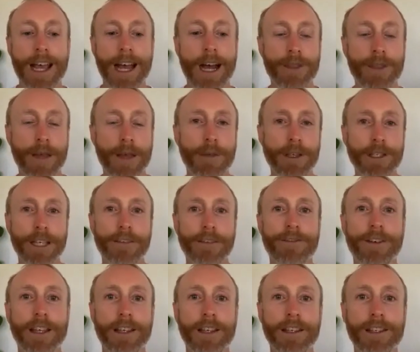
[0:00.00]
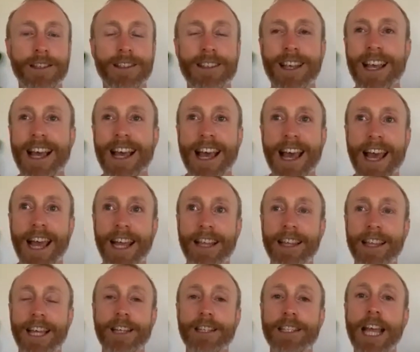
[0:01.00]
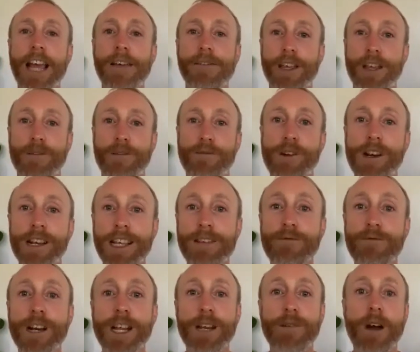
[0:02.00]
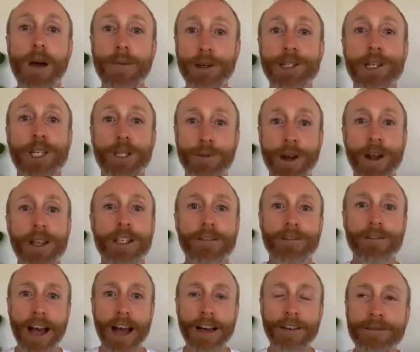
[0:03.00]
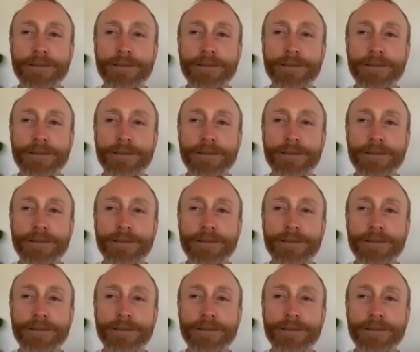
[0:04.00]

They're missing feathers, and they're just having a really, really rubbish experience of life.